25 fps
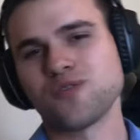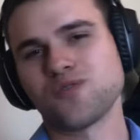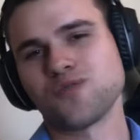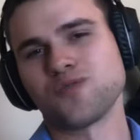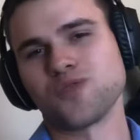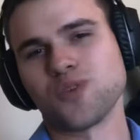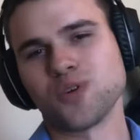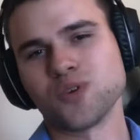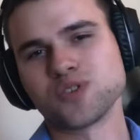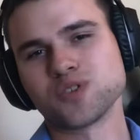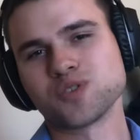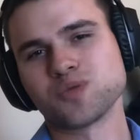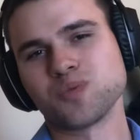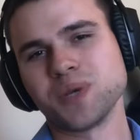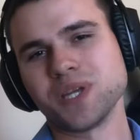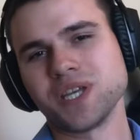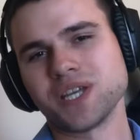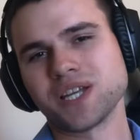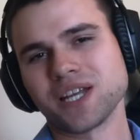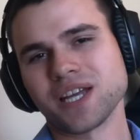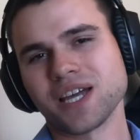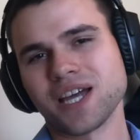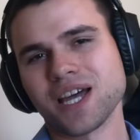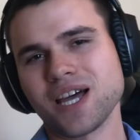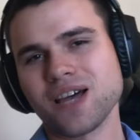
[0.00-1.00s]
First week
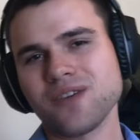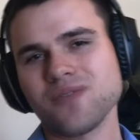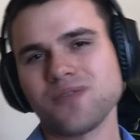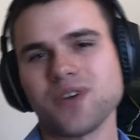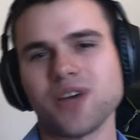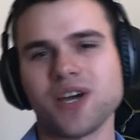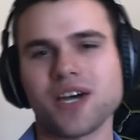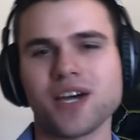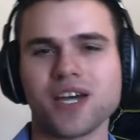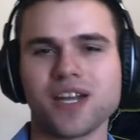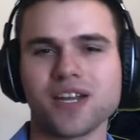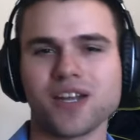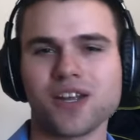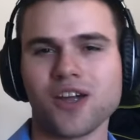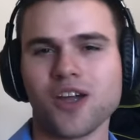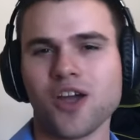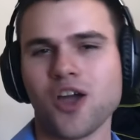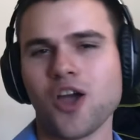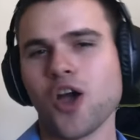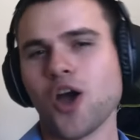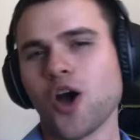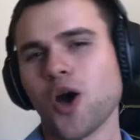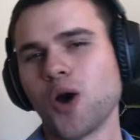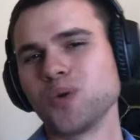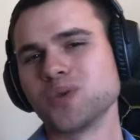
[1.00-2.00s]
and a half at
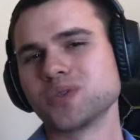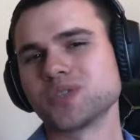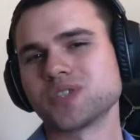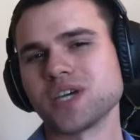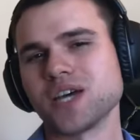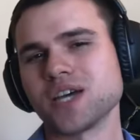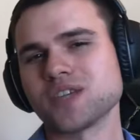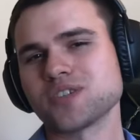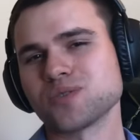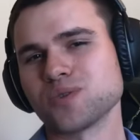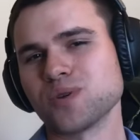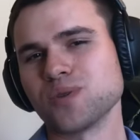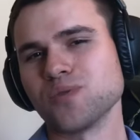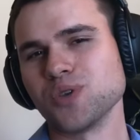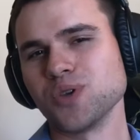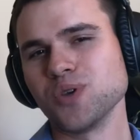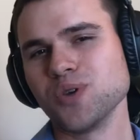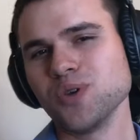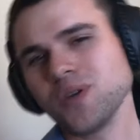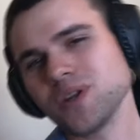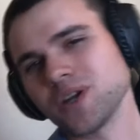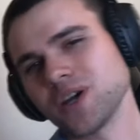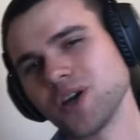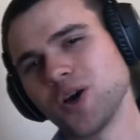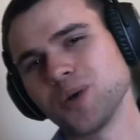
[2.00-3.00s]
OCS in
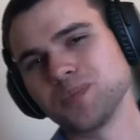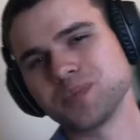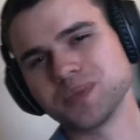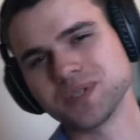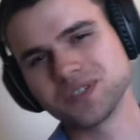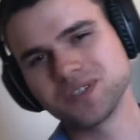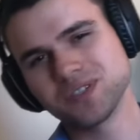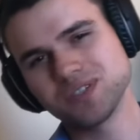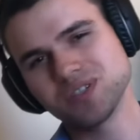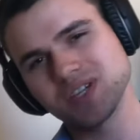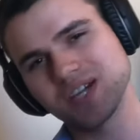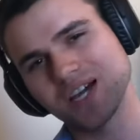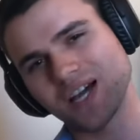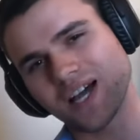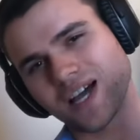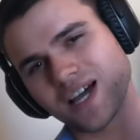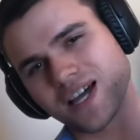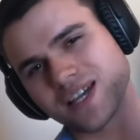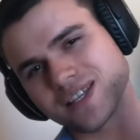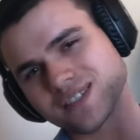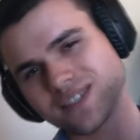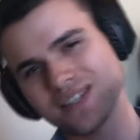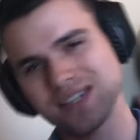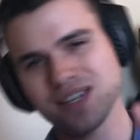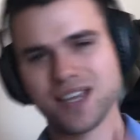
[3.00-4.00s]
review, and I hope to see you
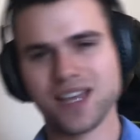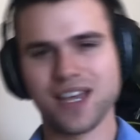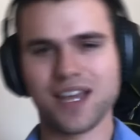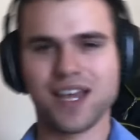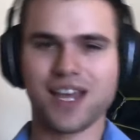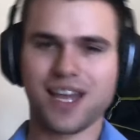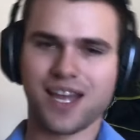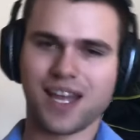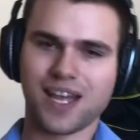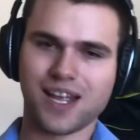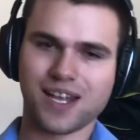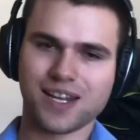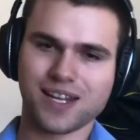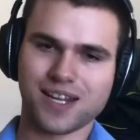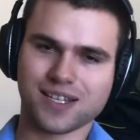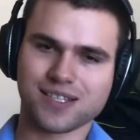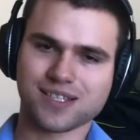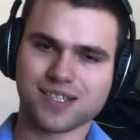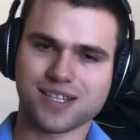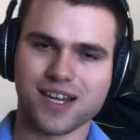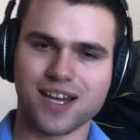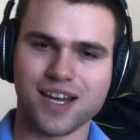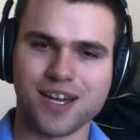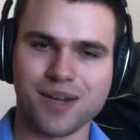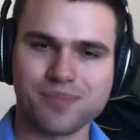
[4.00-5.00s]
guys
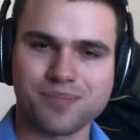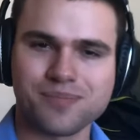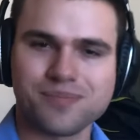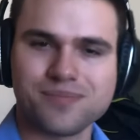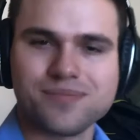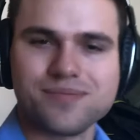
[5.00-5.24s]
next time.